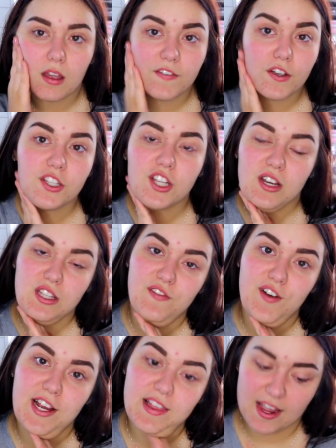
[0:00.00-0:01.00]
Feels good, it's
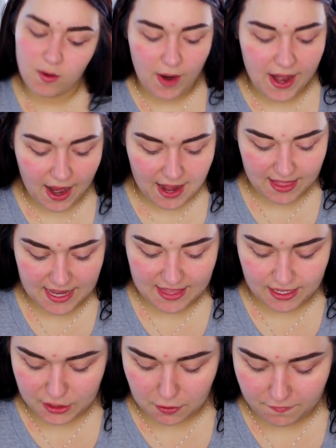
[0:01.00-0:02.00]
very lightweight. I like that so